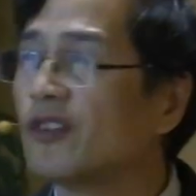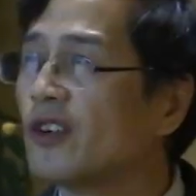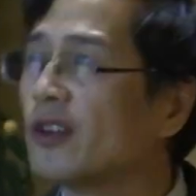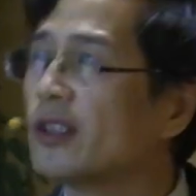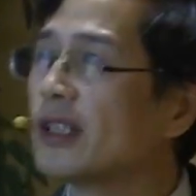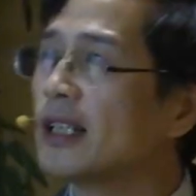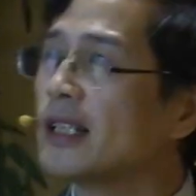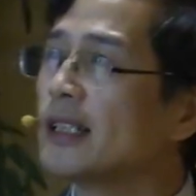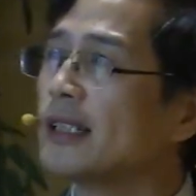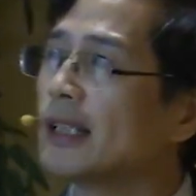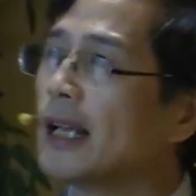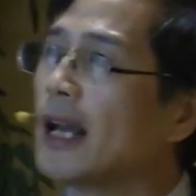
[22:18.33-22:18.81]
for
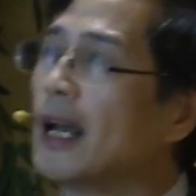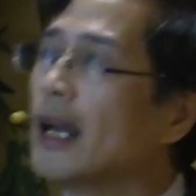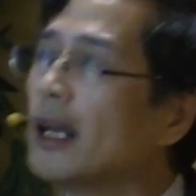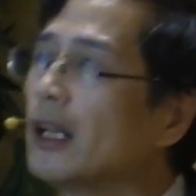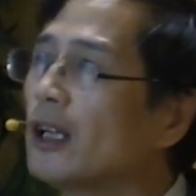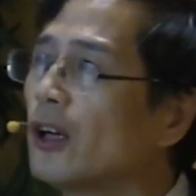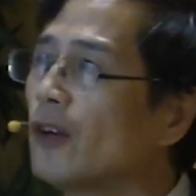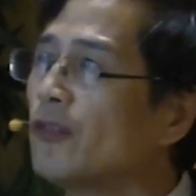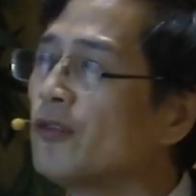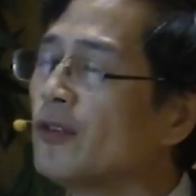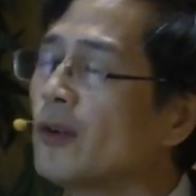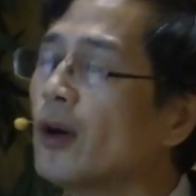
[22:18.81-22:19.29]
this
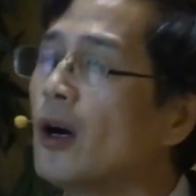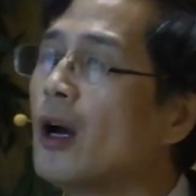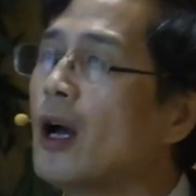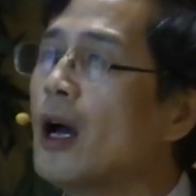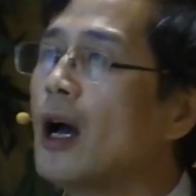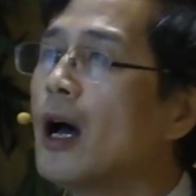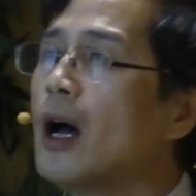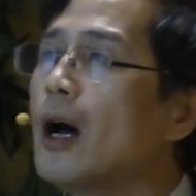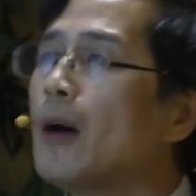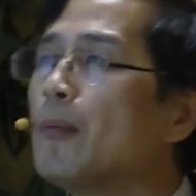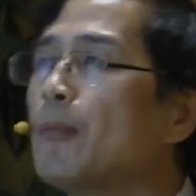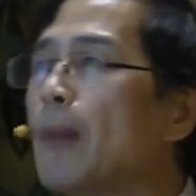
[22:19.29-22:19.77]
kind of
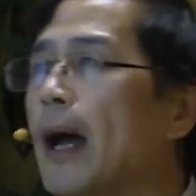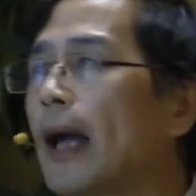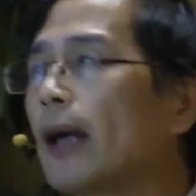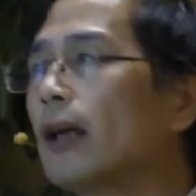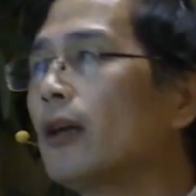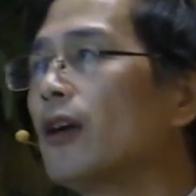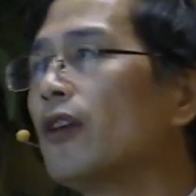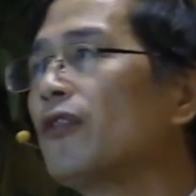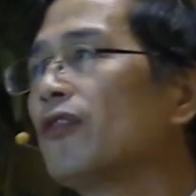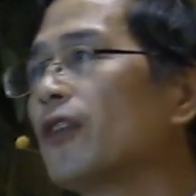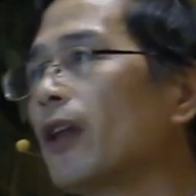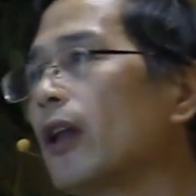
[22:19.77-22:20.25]

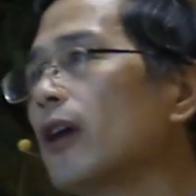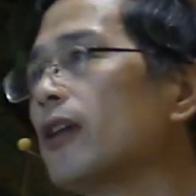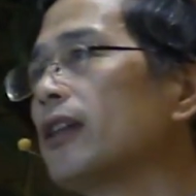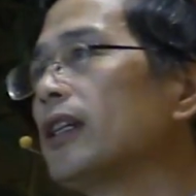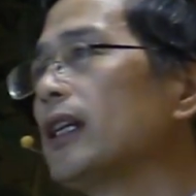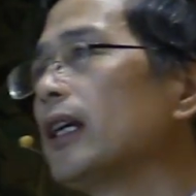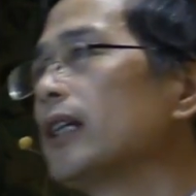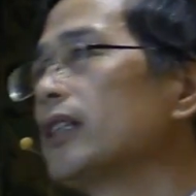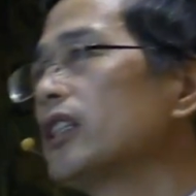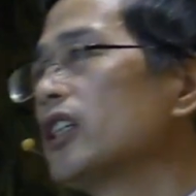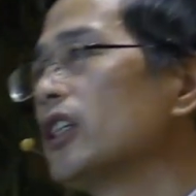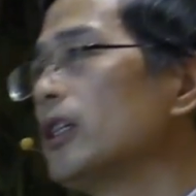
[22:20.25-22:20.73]

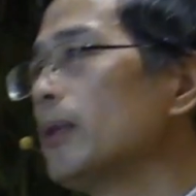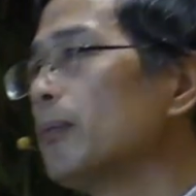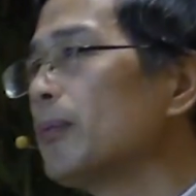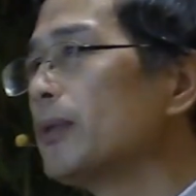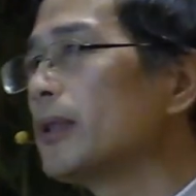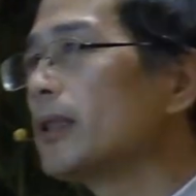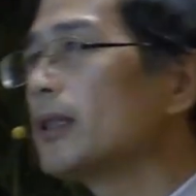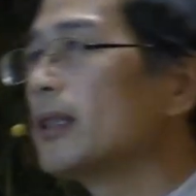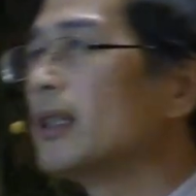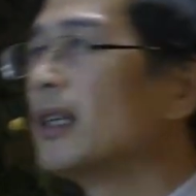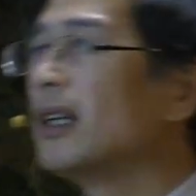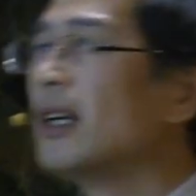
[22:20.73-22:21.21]
microfluidic
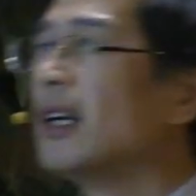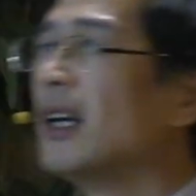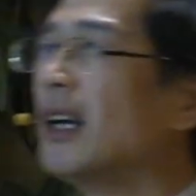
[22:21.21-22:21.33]
chips.